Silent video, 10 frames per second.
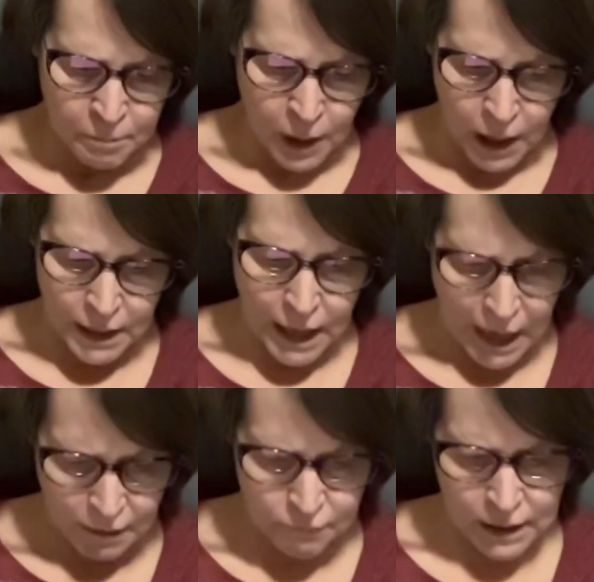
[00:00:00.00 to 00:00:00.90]
I
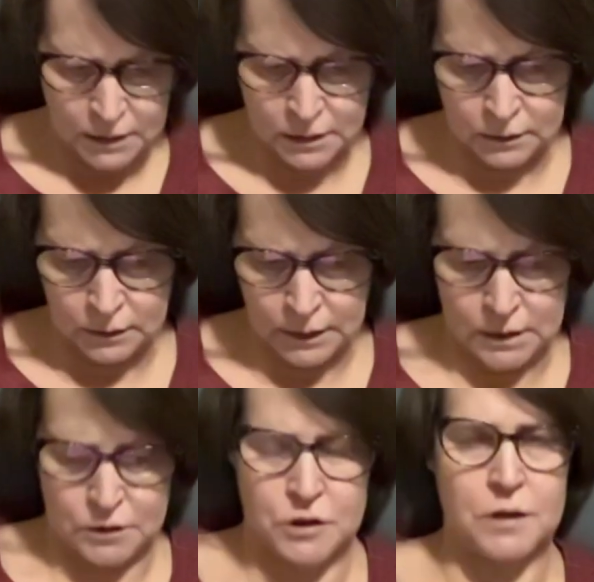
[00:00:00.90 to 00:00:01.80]
have added a link
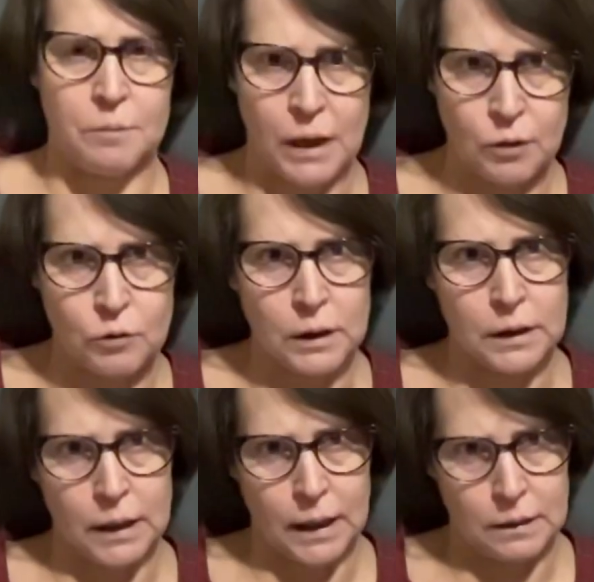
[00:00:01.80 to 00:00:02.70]
to the Mayo
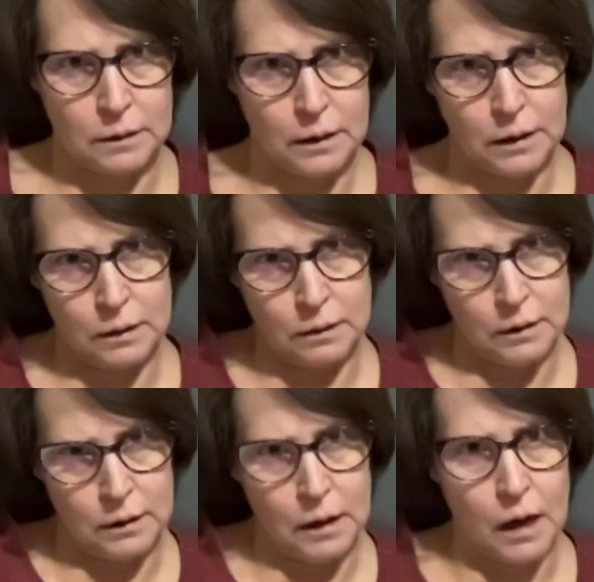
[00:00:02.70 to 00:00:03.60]
Clinic in
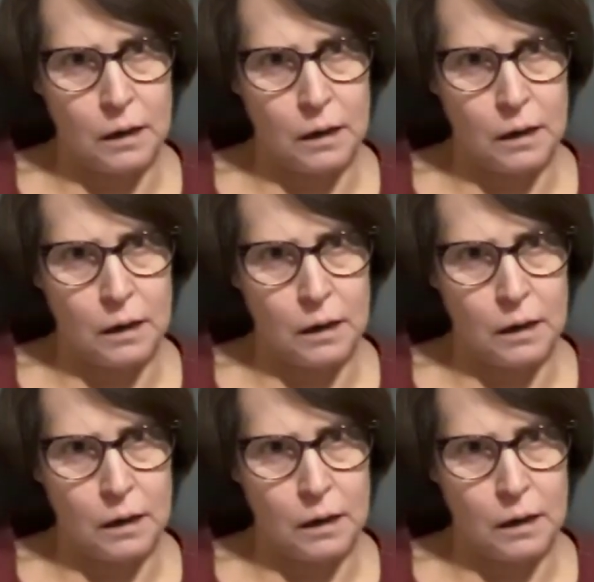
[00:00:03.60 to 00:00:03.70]
the